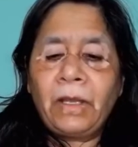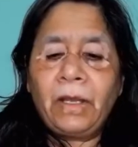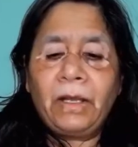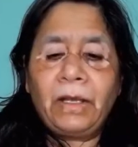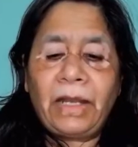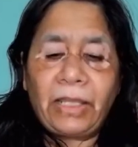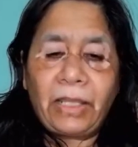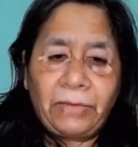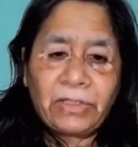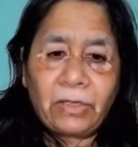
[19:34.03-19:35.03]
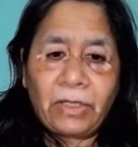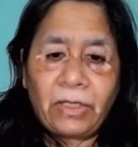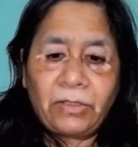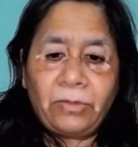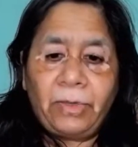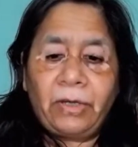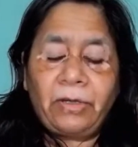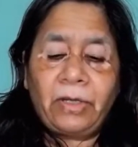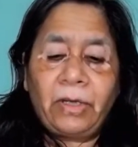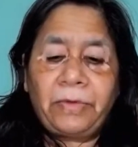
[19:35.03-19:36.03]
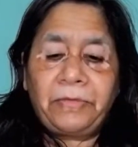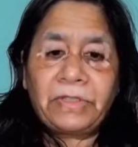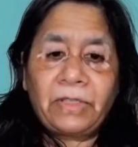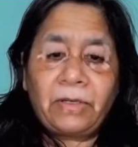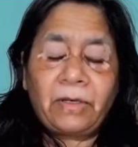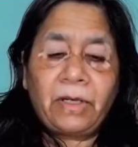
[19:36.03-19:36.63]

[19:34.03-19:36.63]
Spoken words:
like I was talking to you about Professor